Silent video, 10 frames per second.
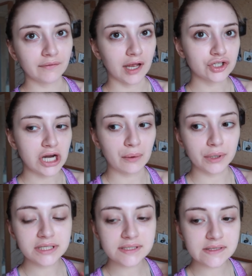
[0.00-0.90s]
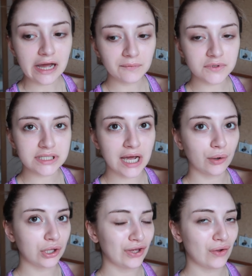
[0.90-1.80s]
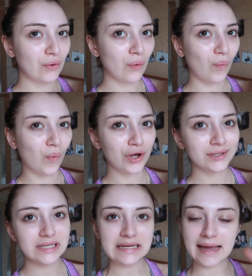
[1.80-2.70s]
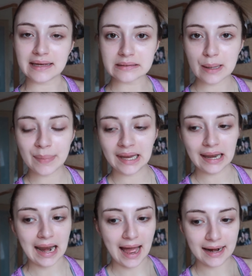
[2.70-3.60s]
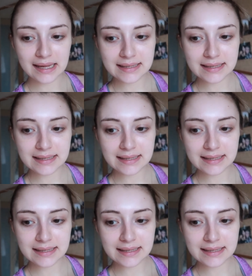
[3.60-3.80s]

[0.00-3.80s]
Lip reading: I've like showered and stuff to tell you what today's plan